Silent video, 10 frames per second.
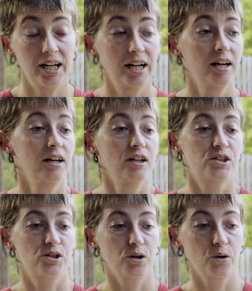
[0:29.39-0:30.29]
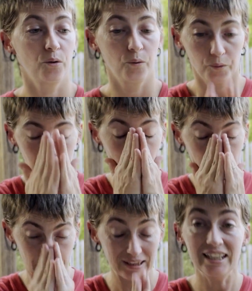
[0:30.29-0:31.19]
So
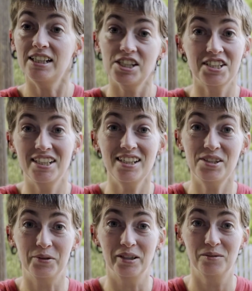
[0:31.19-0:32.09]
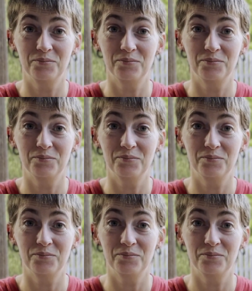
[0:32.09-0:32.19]
let's just get into it.